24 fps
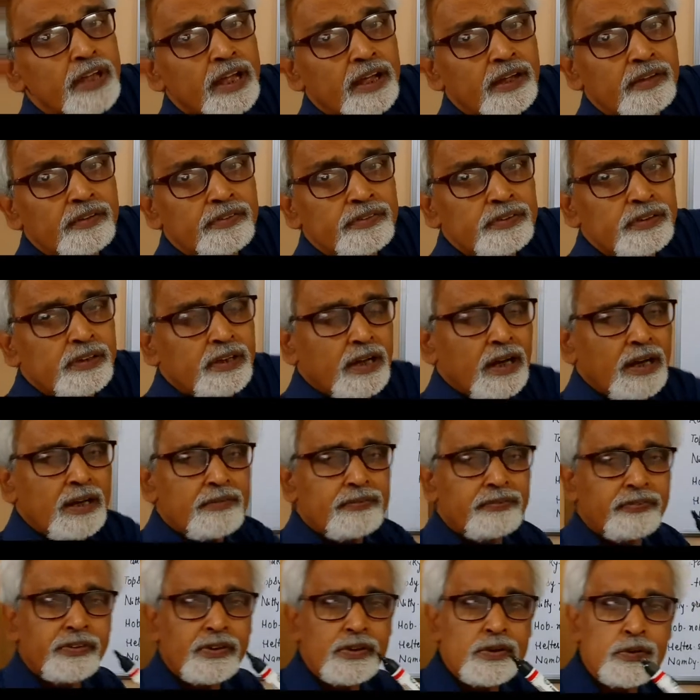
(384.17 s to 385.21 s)
things,
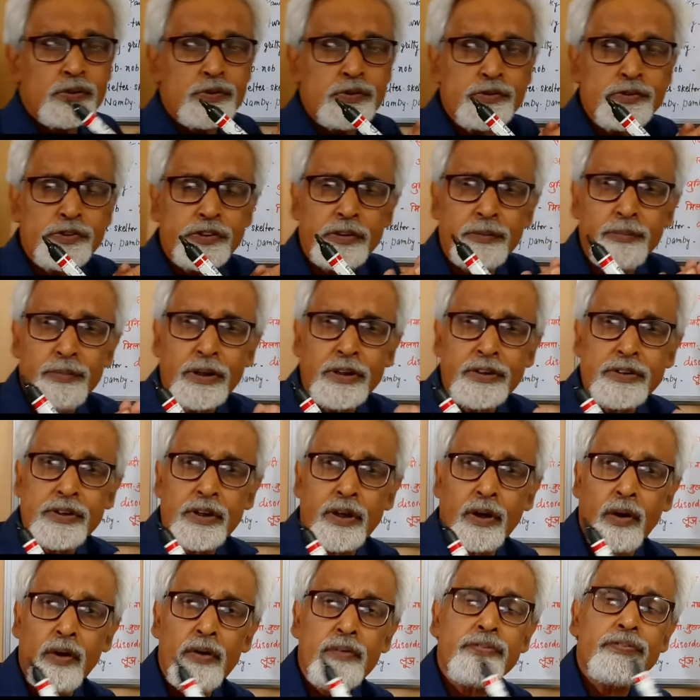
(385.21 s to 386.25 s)
confused
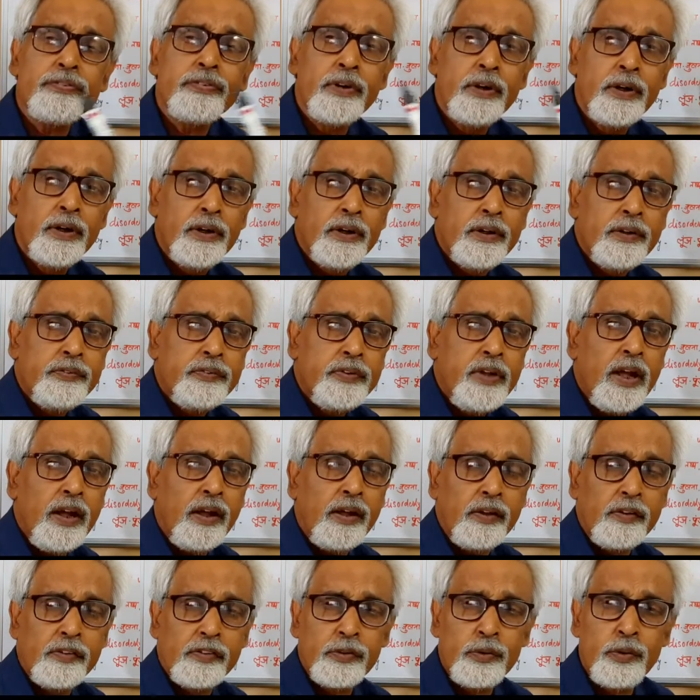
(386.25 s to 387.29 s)
mixture of
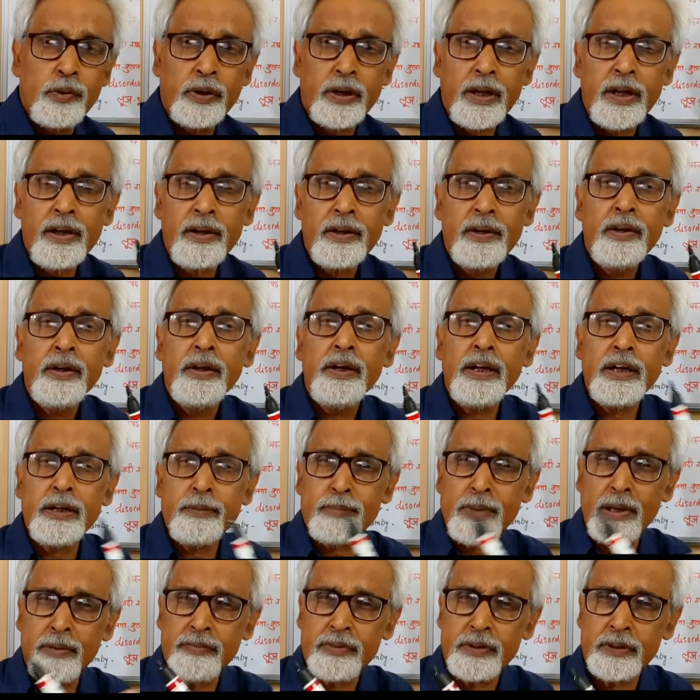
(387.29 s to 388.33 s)
things. Okay? It
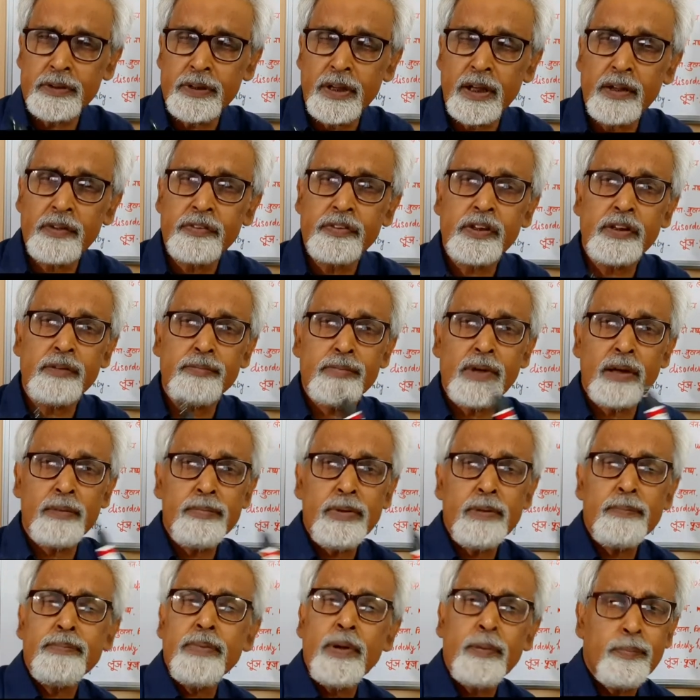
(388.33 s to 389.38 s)
may be things, it may be
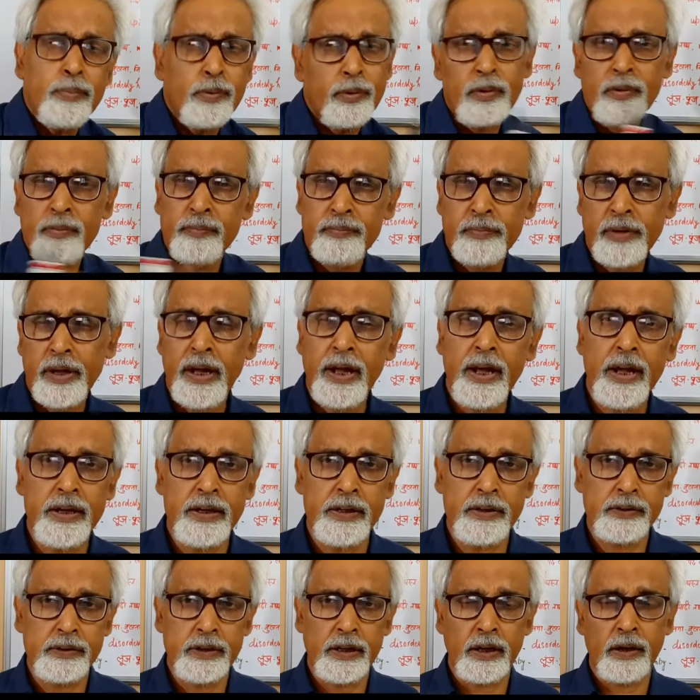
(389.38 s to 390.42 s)
people,
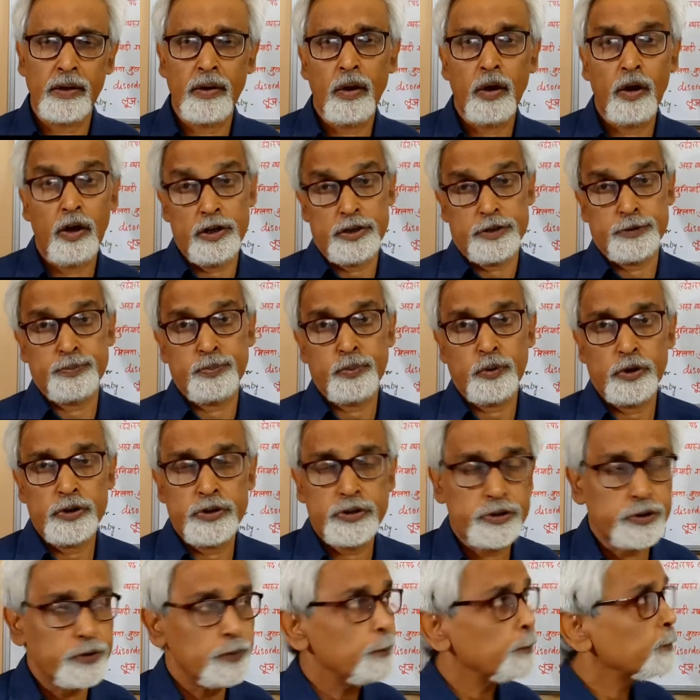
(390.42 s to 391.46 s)
anything.
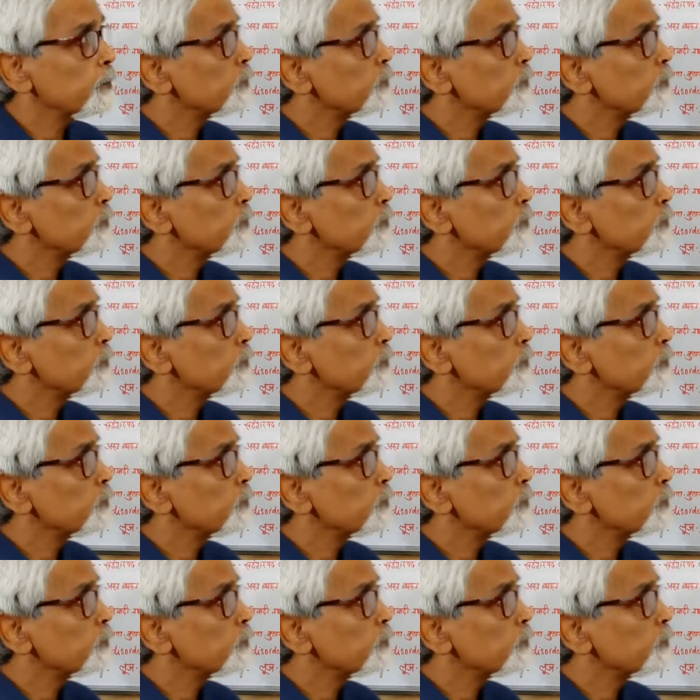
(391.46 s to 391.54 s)
Hodgepodge.